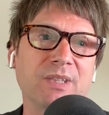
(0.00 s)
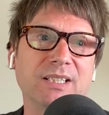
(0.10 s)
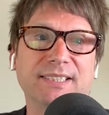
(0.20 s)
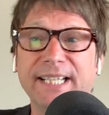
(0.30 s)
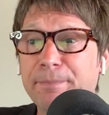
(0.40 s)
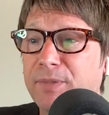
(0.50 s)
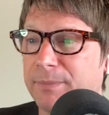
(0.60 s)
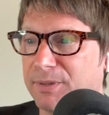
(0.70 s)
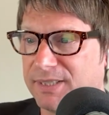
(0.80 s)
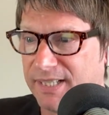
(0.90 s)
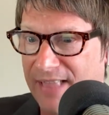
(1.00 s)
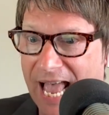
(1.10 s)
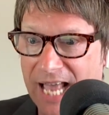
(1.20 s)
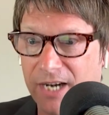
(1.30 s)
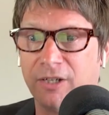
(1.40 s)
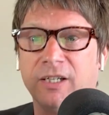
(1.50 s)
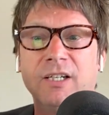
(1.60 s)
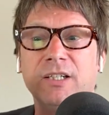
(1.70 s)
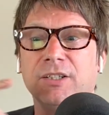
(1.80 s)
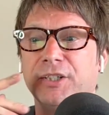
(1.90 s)
symptoms to that or
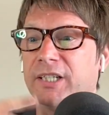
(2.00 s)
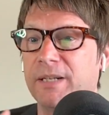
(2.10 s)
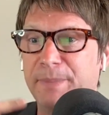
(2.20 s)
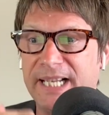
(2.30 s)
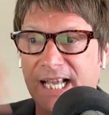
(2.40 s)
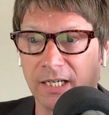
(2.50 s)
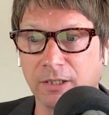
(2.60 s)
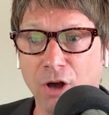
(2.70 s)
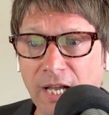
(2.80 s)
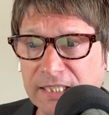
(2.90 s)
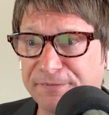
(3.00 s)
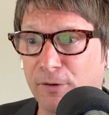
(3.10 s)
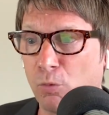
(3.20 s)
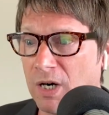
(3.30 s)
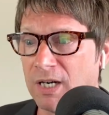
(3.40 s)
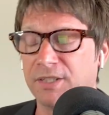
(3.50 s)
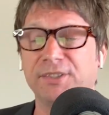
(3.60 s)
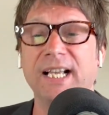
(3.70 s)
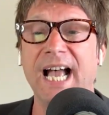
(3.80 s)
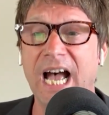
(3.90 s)
you're going to be at a loss for
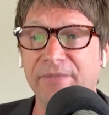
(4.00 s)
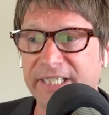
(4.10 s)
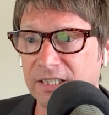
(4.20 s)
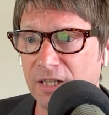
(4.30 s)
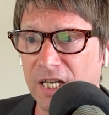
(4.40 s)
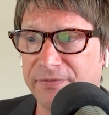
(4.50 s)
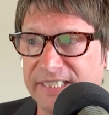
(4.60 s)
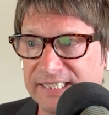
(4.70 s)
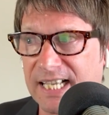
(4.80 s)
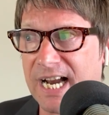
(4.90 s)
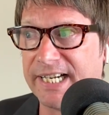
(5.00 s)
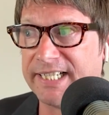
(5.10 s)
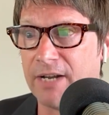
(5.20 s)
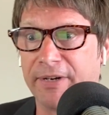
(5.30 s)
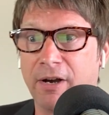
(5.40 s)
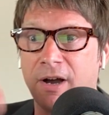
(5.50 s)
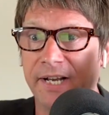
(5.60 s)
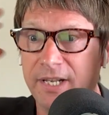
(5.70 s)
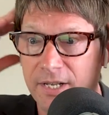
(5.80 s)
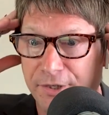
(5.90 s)
words, having a lot of anxiety going
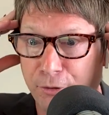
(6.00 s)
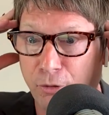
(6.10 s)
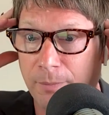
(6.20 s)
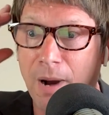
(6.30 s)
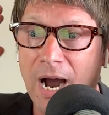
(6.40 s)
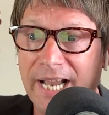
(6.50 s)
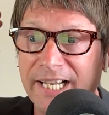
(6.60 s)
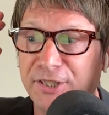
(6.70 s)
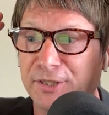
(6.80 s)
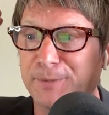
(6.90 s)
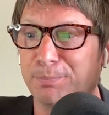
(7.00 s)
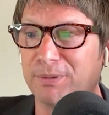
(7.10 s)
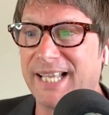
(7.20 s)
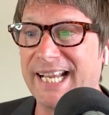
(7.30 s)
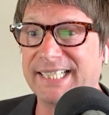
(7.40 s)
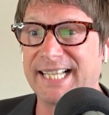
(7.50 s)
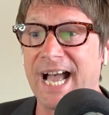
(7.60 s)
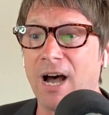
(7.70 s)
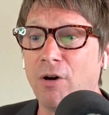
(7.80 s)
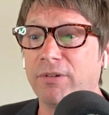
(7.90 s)
on, your mind just blanks
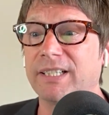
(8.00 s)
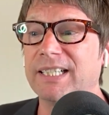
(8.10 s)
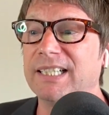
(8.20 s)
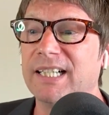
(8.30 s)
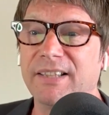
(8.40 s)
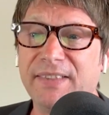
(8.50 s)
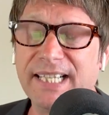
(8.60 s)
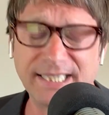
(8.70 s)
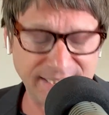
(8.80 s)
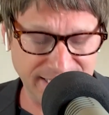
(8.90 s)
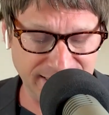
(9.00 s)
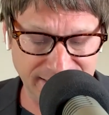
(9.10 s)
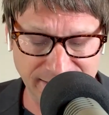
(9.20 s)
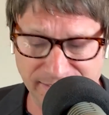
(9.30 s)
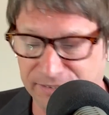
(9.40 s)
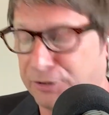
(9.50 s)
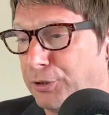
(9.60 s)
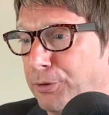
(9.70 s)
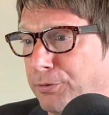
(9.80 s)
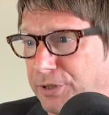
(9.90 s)
out this is
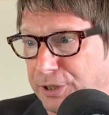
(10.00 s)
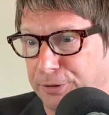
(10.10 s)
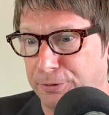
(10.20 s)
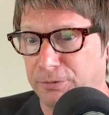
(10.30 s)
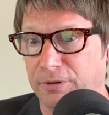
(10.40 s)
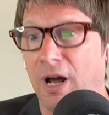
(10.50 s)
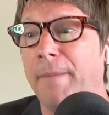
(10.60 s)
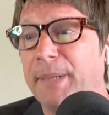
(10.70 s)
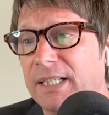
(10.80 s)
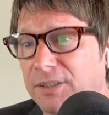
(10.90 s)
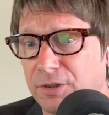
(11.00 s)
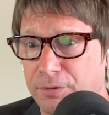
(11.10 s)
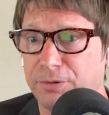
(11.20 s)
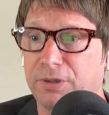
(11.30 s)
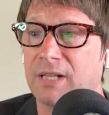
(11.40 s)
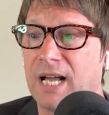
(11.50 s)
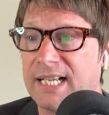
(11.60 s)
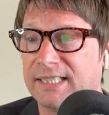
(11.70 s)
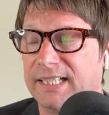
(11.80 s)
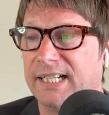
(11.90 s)
due to not being
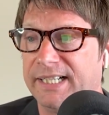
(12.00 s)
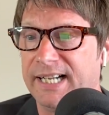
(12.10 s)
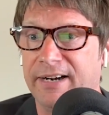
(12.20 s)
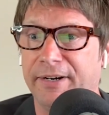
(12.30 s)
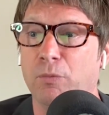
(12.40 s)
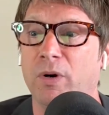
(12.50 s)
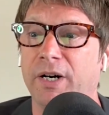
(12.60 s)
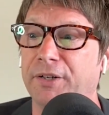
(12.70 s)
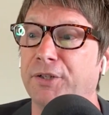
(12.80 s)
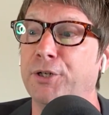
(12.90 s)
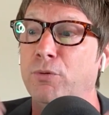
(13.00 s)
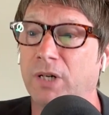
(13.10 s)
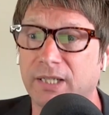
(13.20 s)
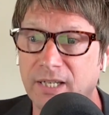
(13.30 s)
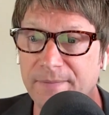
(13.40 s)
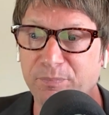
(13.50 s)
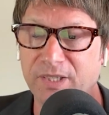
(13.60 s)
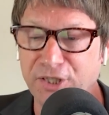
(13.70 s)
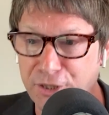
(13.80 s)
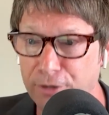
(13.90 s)
socialized in an area where you are
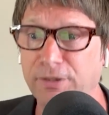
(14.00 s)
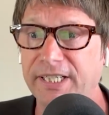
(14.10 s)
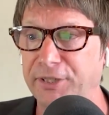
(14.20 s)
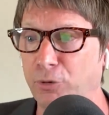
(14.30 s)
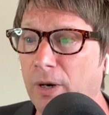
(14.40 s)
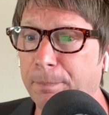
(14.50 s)
using your